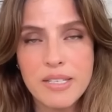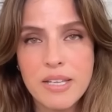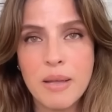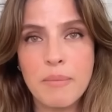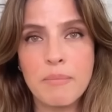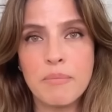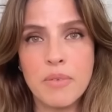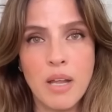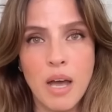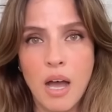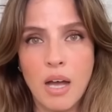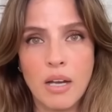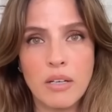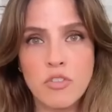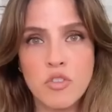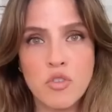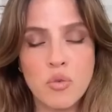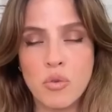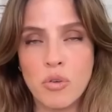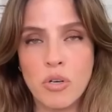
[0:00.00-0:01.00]
I'm not
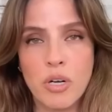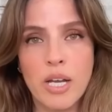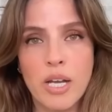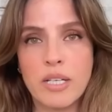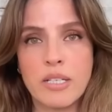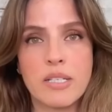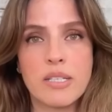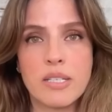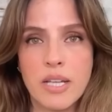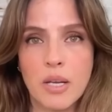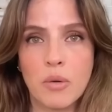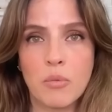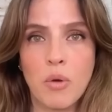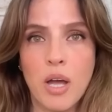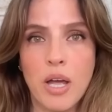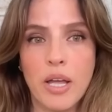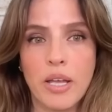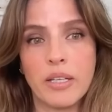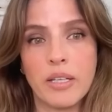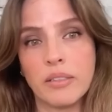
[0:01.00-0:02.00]
sure I
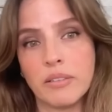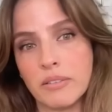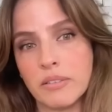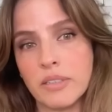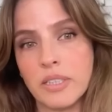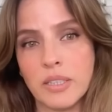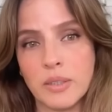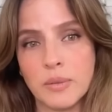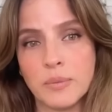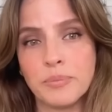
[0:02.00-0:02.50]
understand.